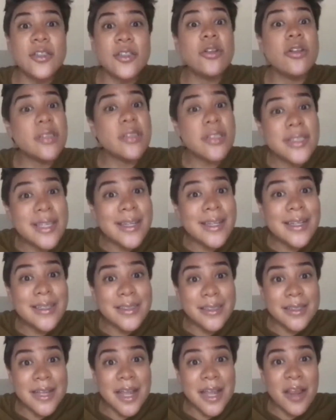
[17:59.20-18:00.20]
so there's
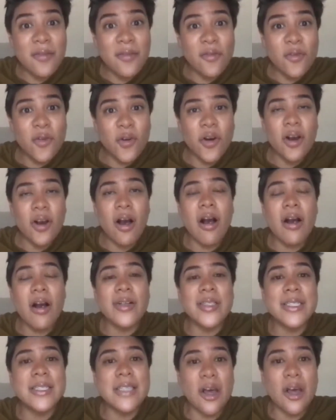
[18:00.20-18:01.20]
deadline today for
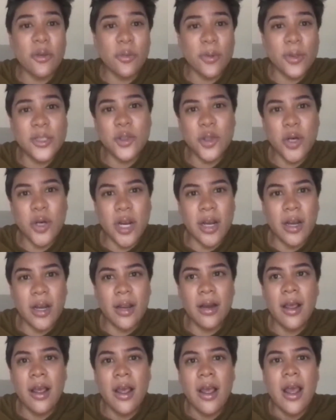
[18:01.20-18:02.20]
our Southwest
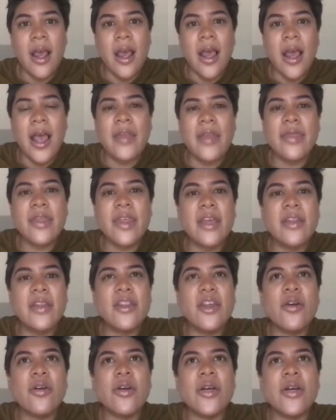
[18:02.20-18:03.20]
training. And
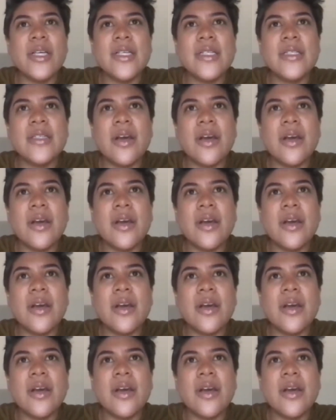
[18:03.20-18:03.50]
then there is